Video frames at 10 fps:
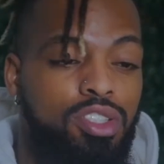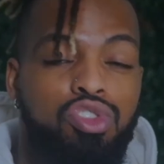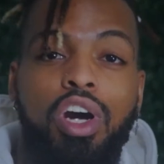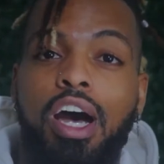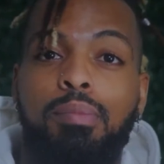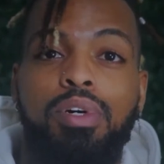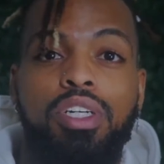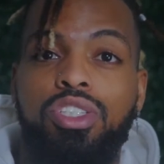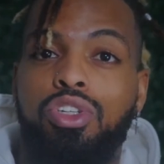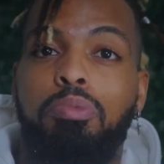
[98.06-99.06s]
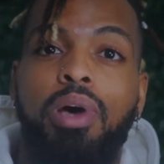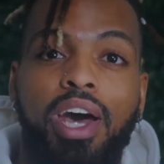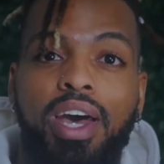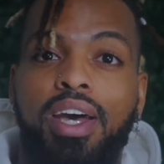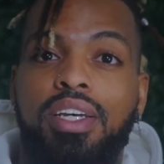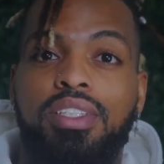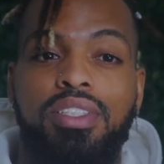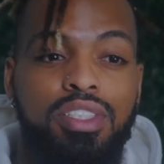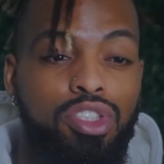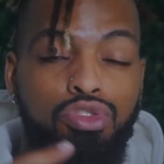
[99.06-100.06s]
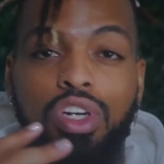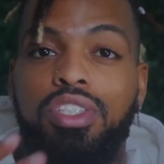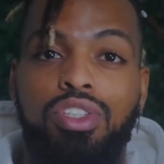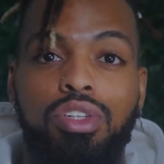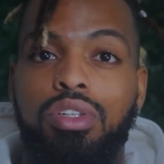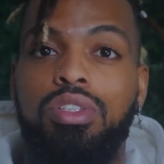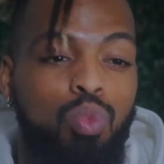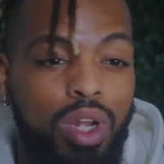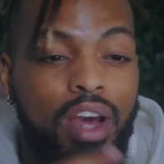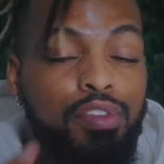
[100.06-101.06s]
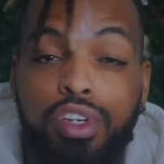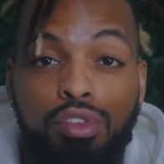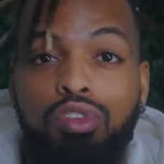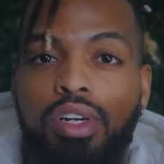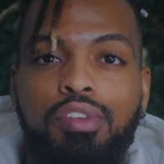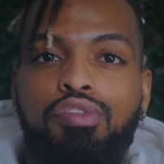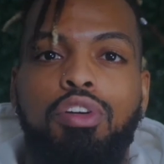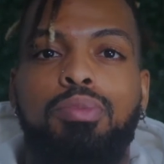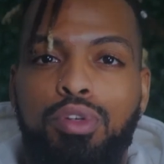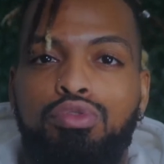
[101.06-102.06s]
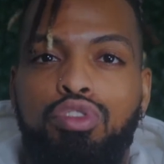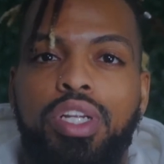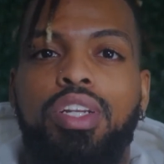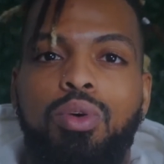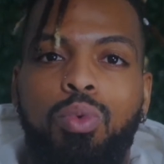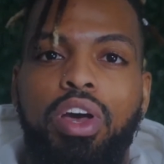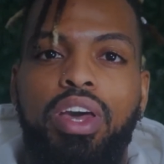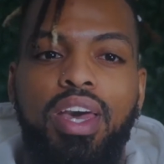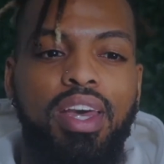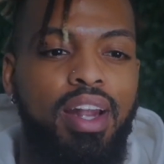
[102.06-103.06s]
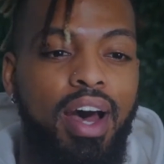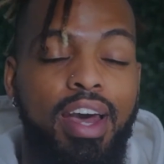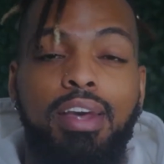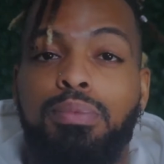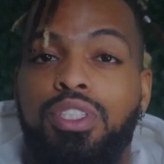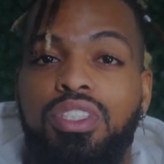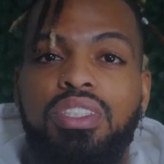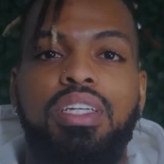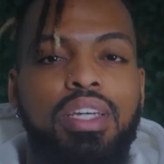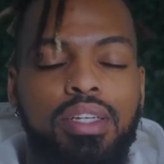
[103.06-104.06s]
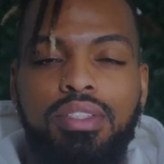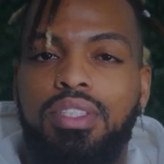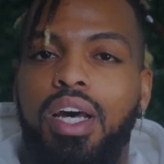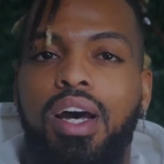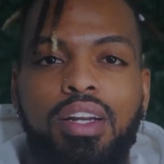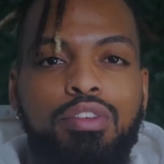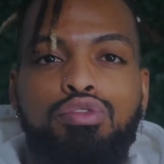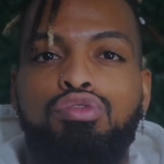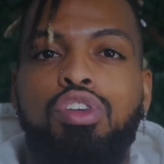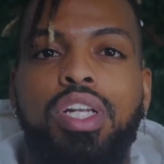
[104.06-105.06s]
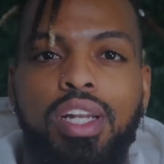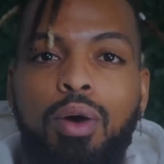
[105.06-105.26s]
Traumas, your past, stressors, whatever you're running from, you're running away, and I am sick and tired of running.